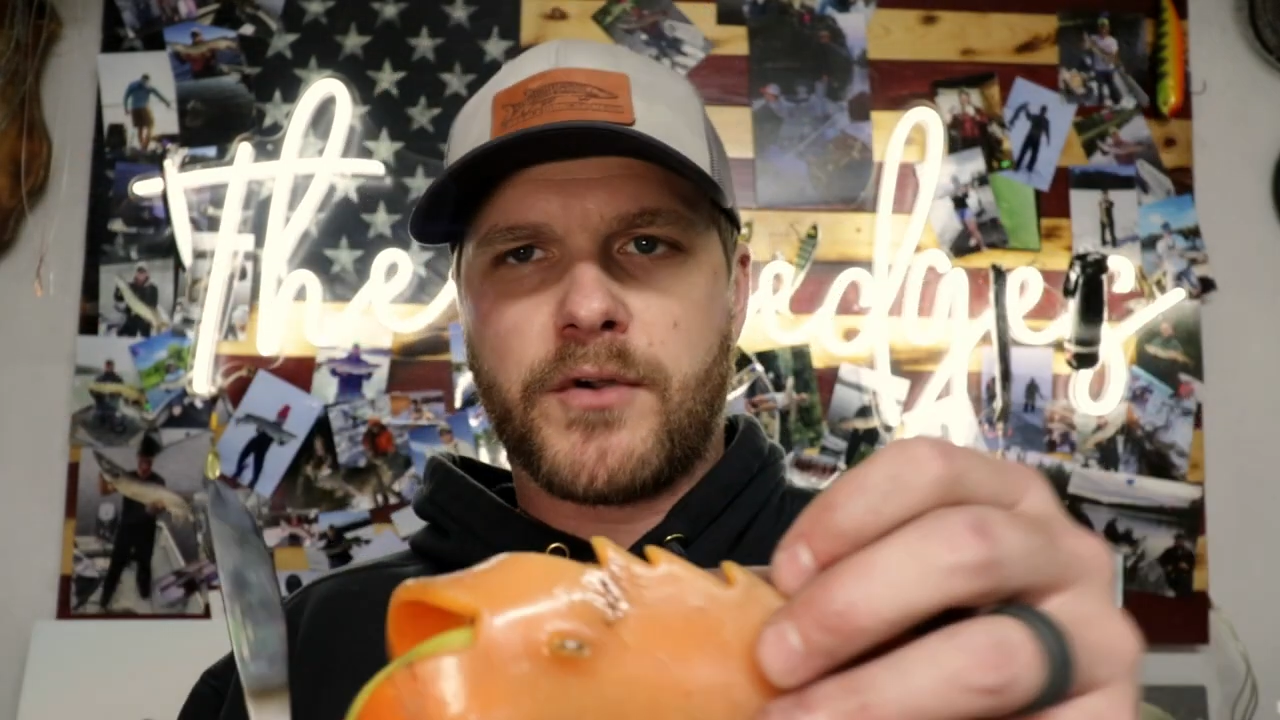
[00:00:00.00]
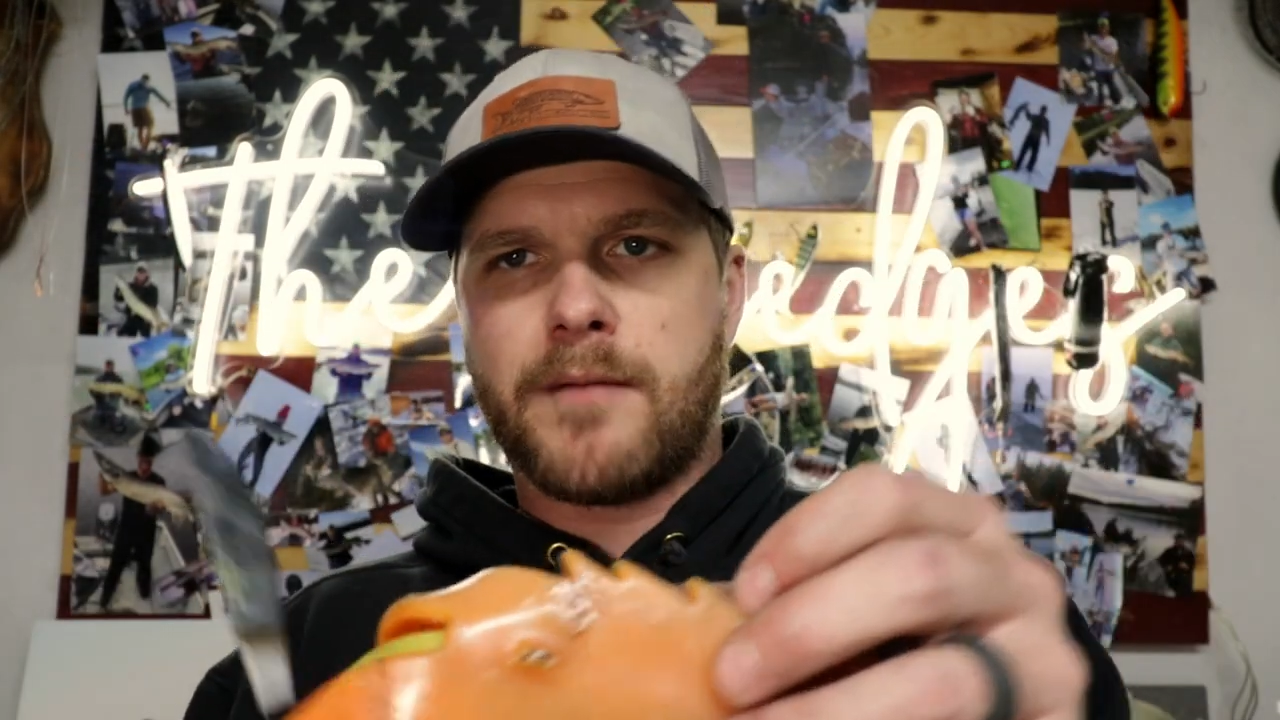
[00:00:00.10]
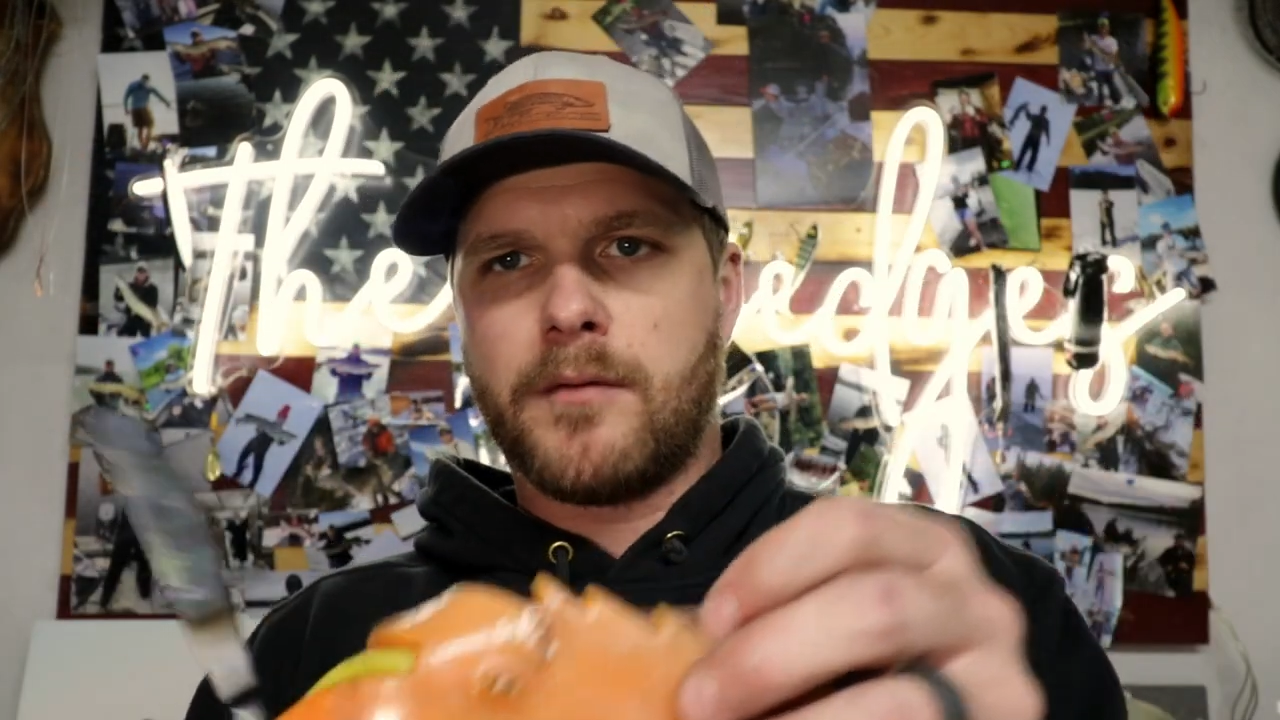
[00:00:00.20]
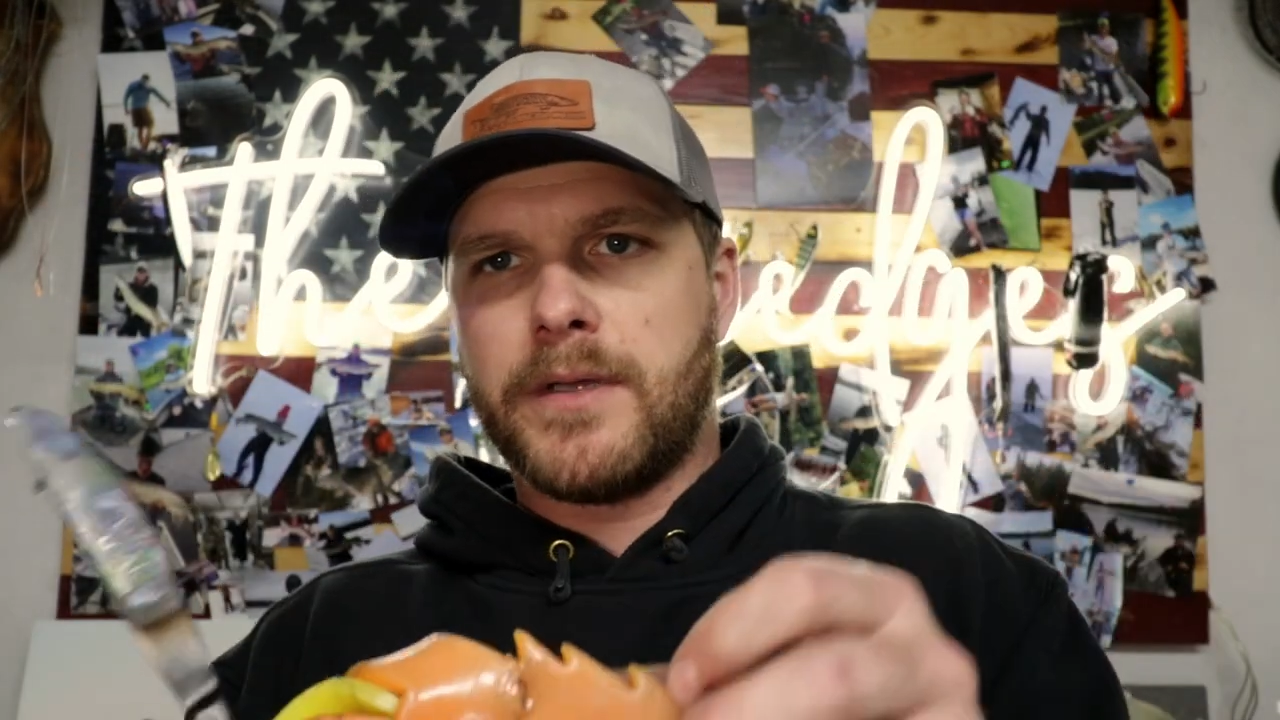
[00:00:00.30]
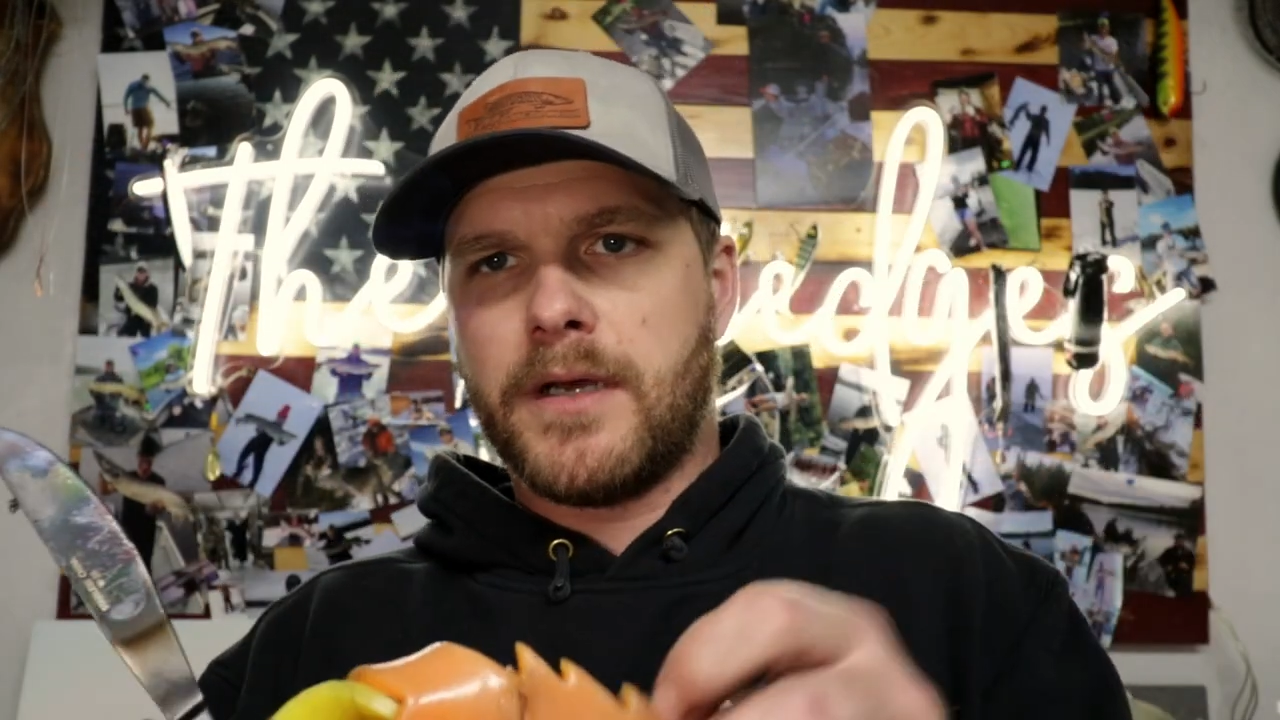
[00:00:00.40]

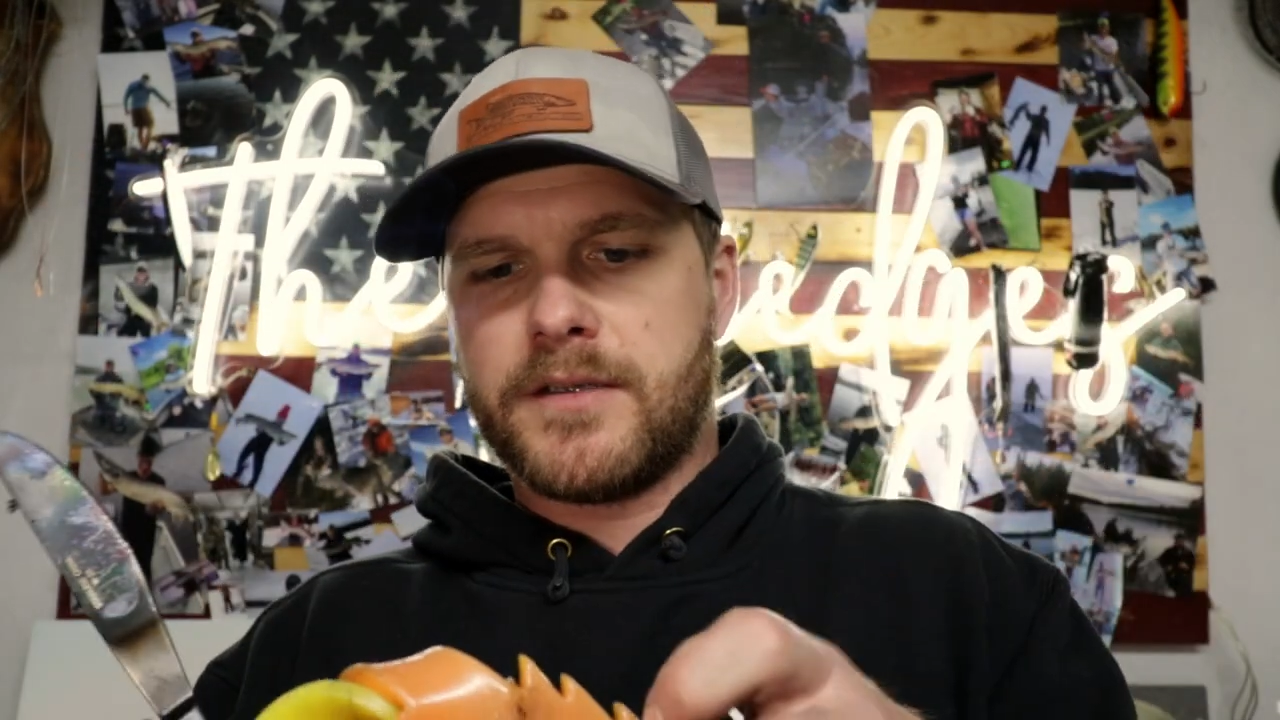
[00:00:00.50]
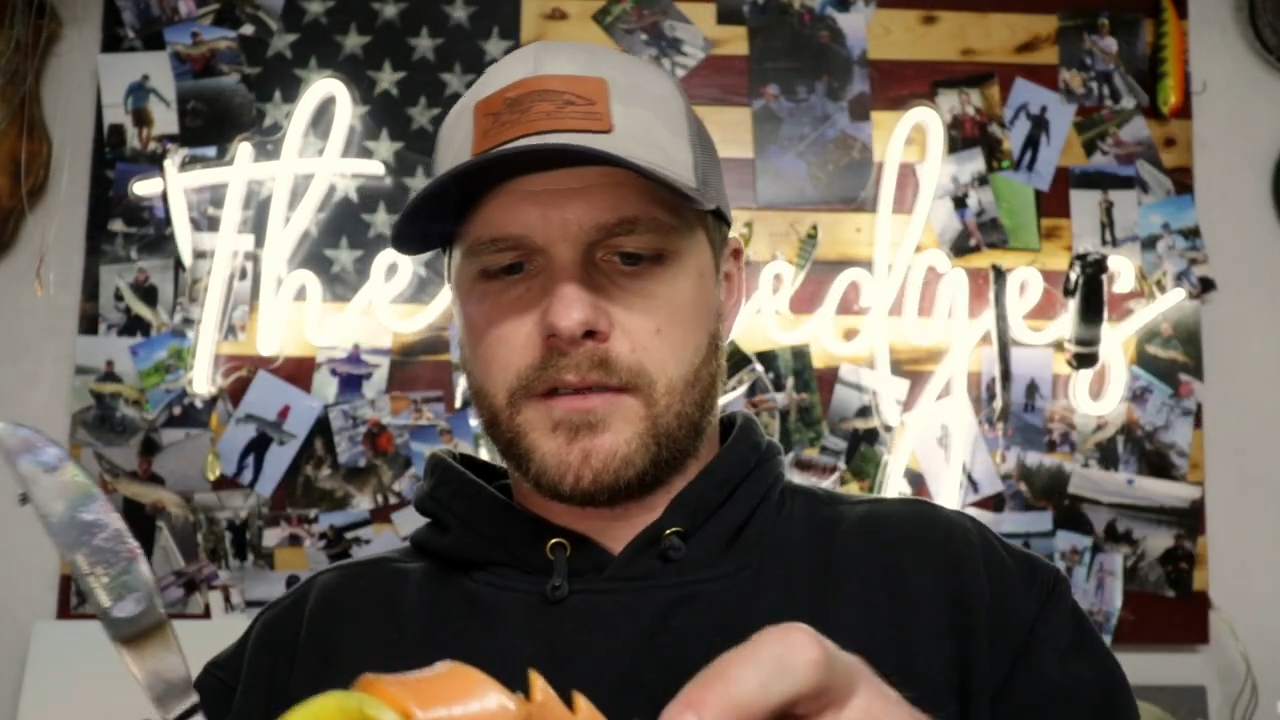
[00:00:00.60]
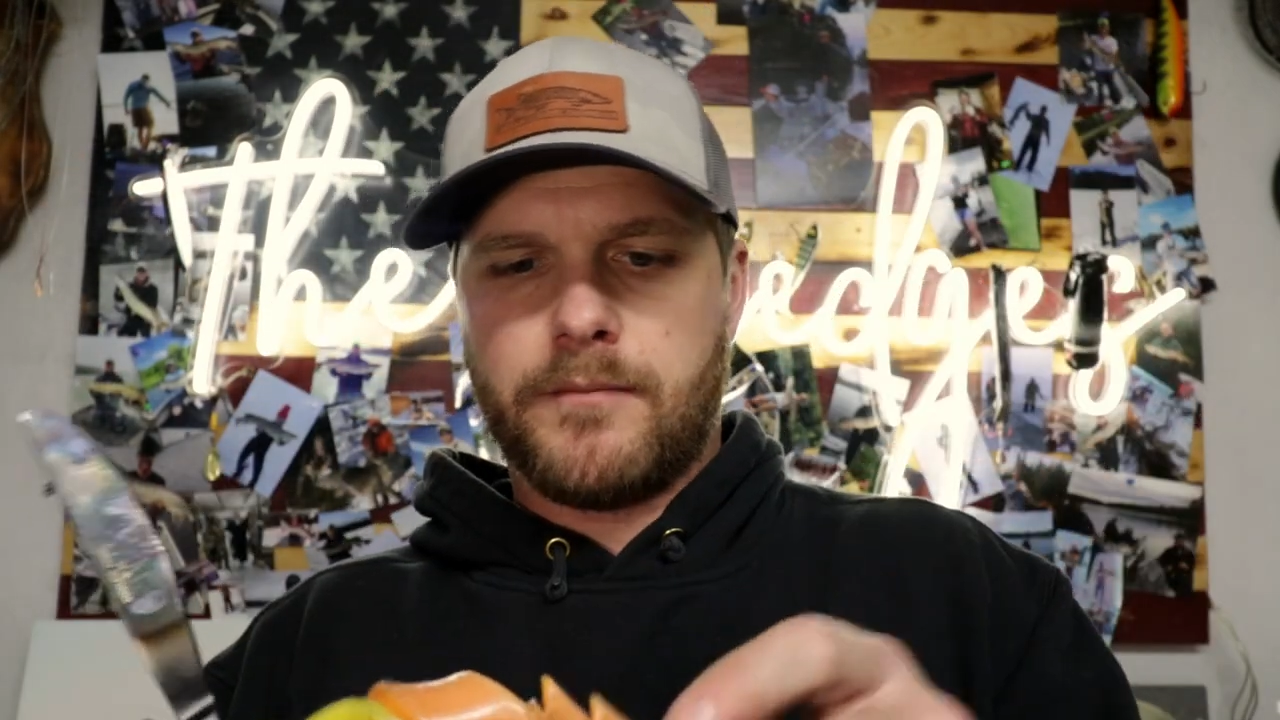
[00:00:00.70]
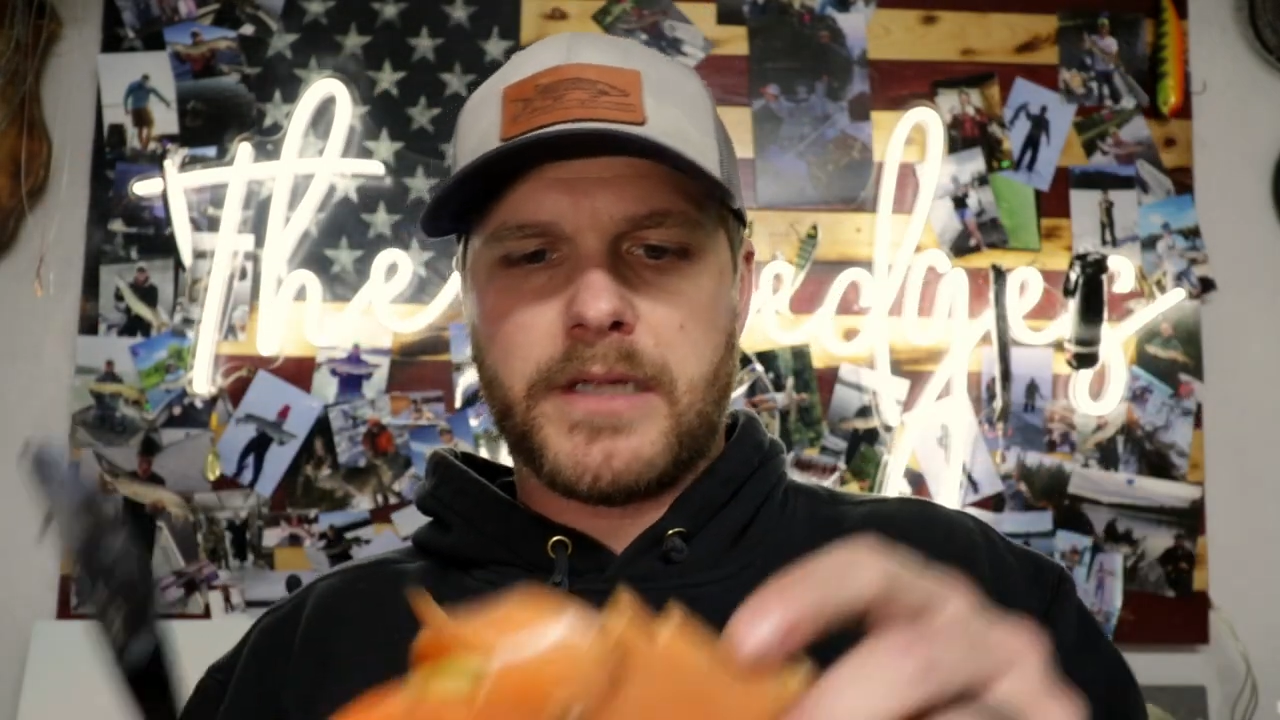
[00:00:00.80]
probably also